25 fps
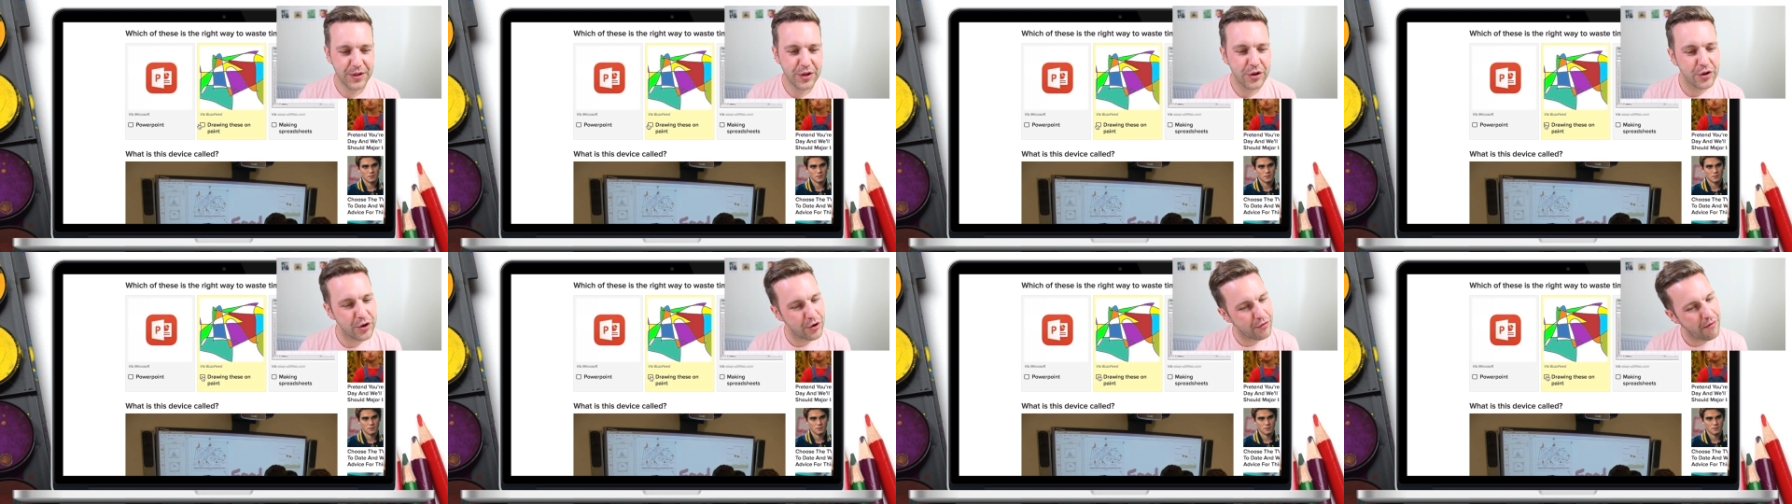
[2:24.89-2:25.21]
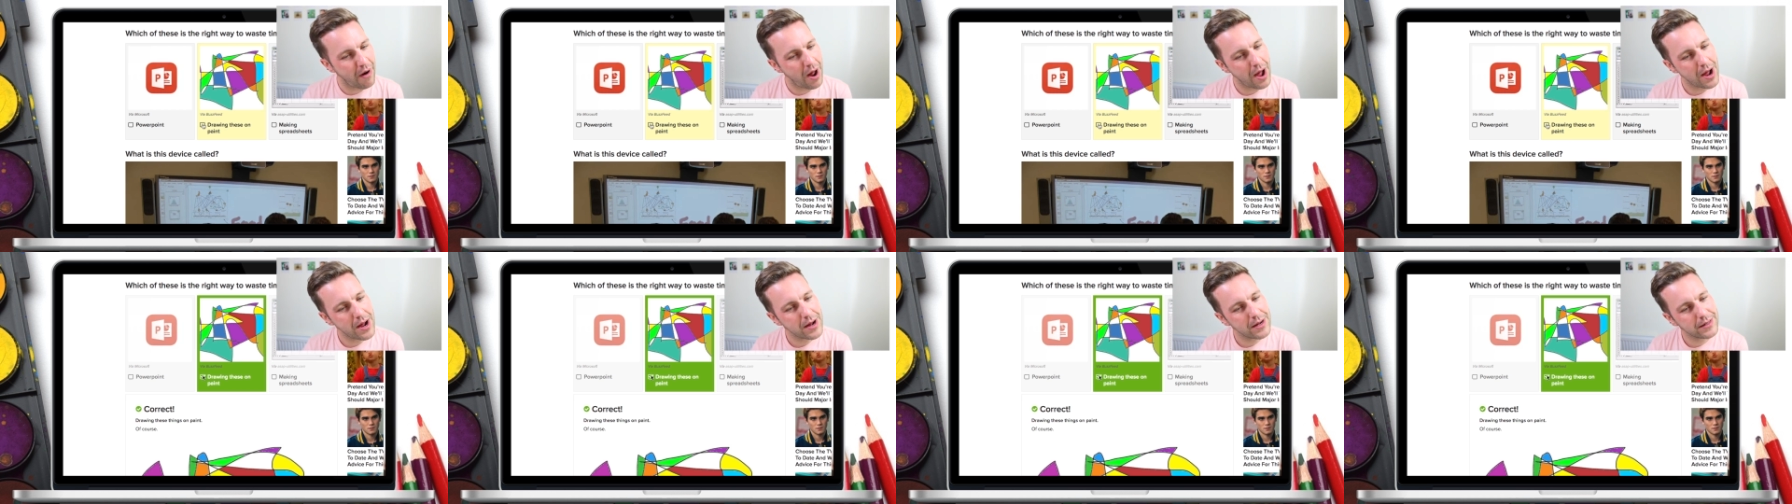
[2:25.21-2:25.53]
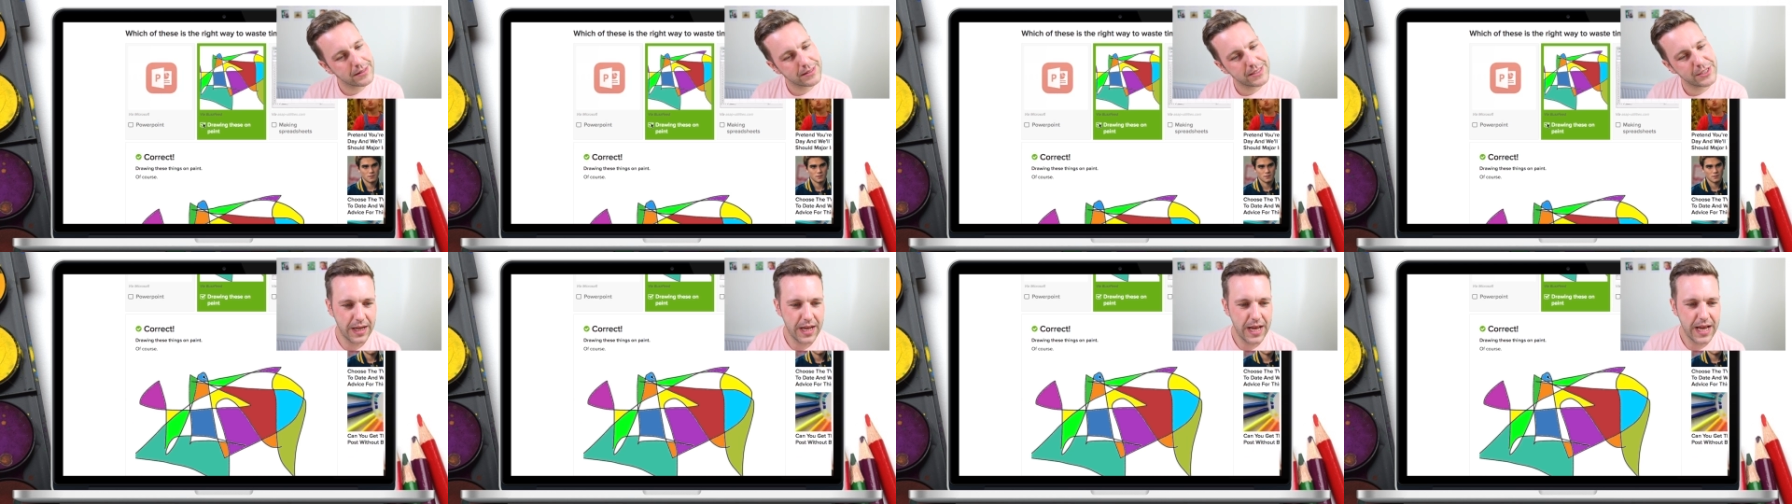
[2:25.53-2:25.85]
Correct!
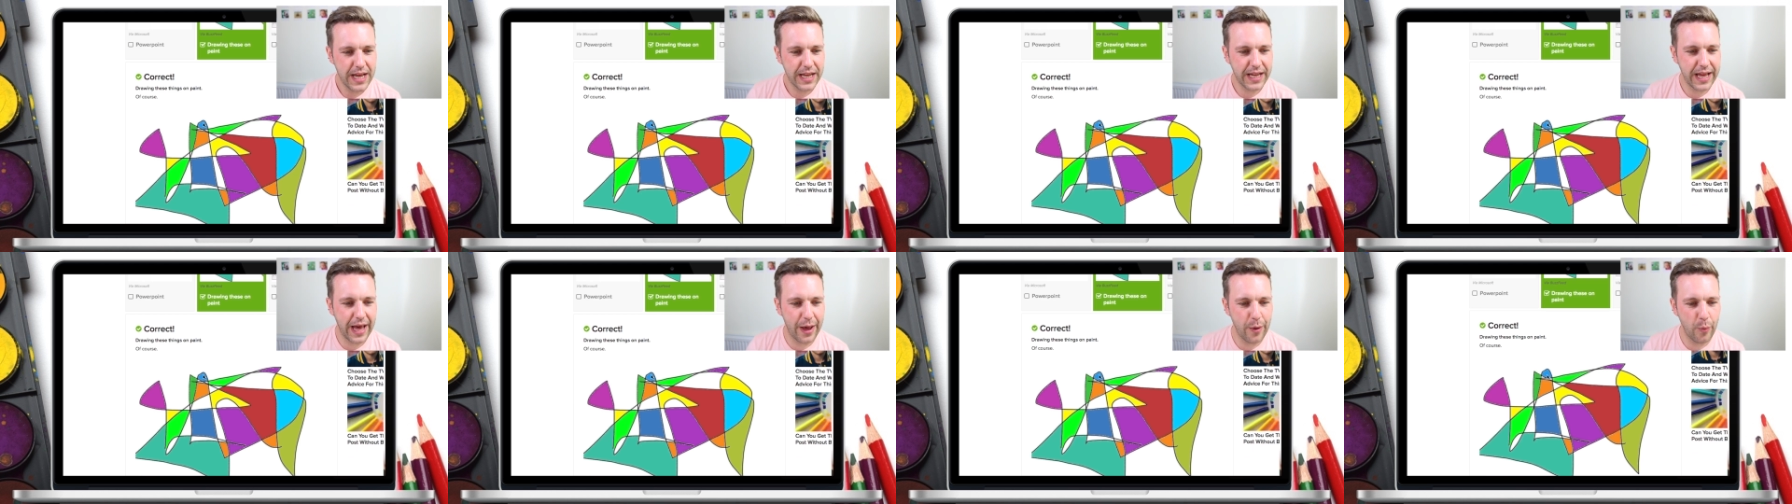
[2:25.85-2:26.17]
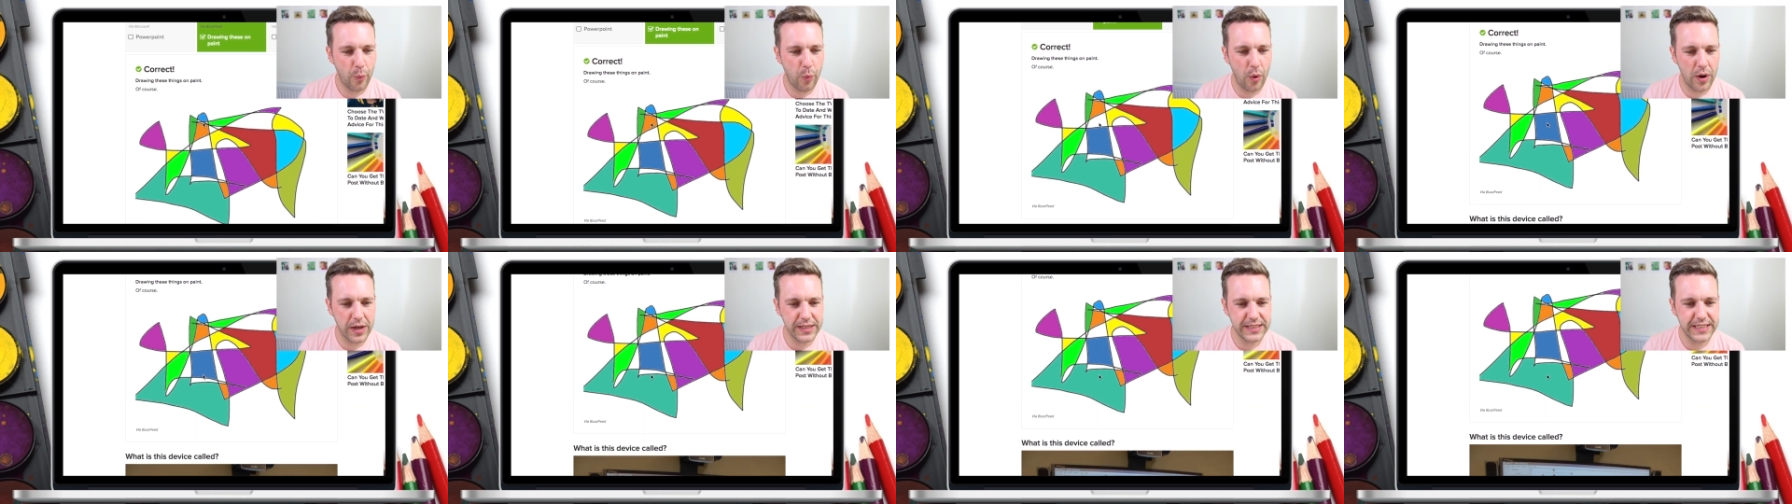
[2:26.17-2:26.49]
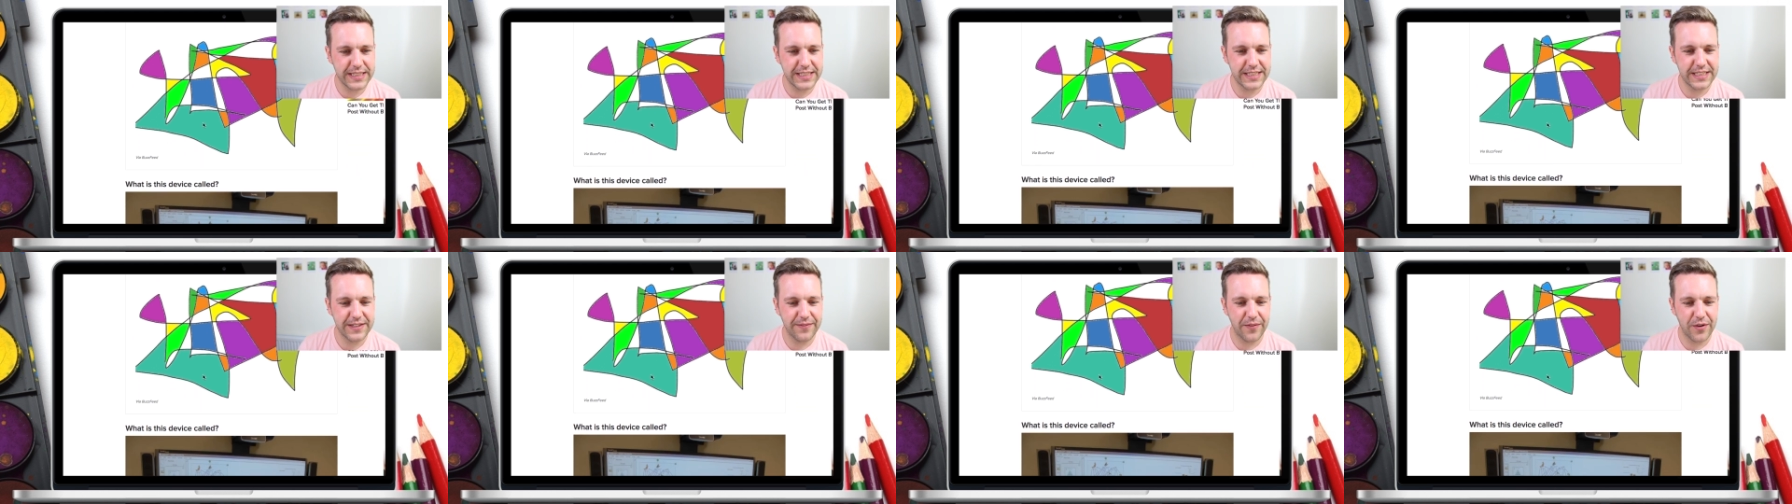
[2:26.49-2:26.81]
Okay, what is
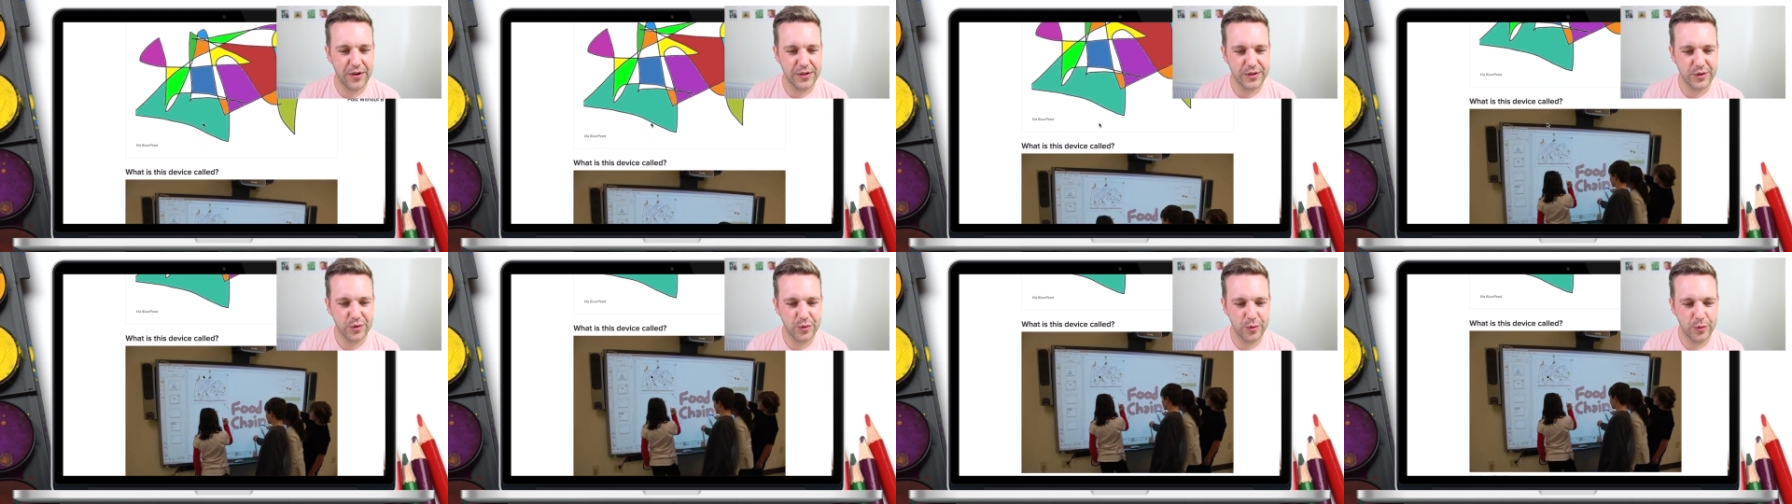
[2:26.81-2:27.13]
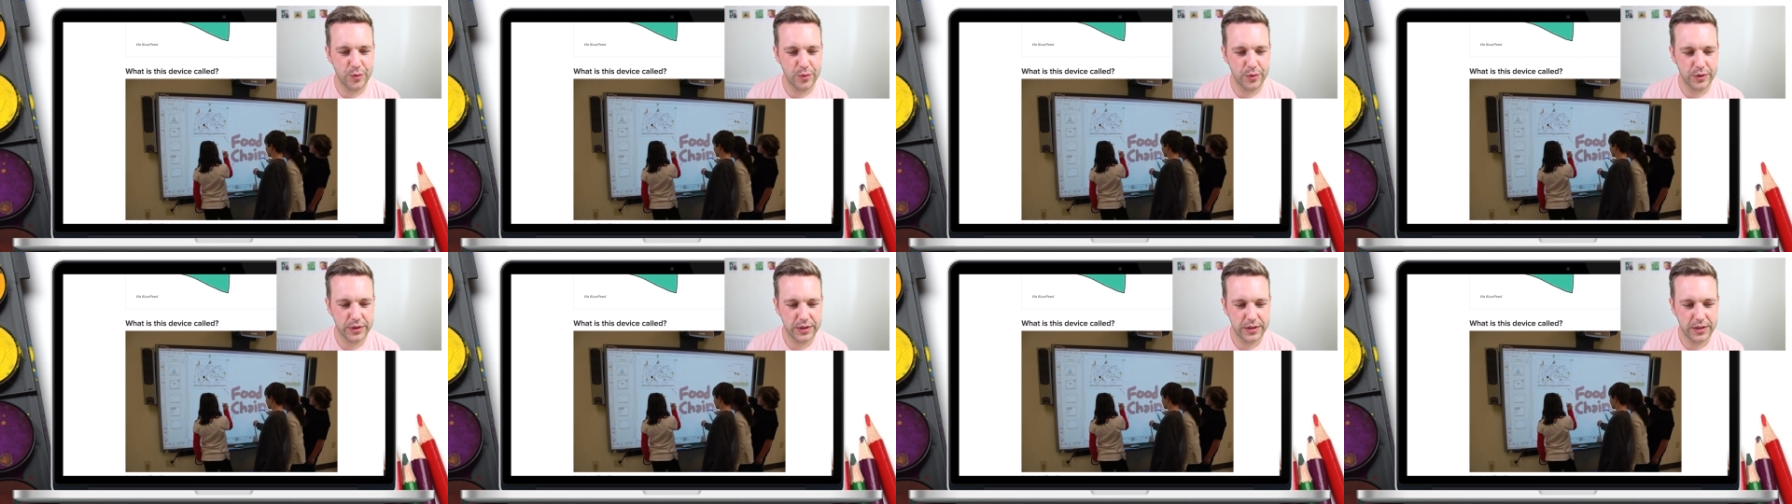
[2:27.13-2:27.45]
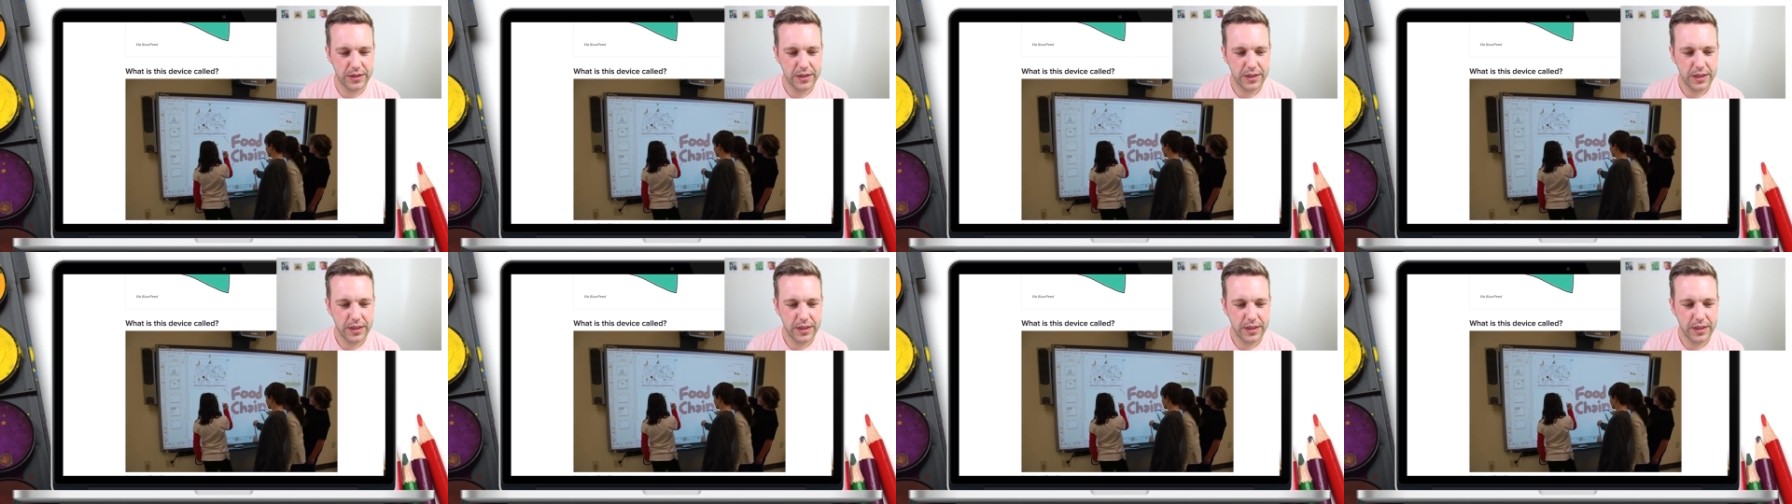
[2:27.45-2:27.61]
this device called?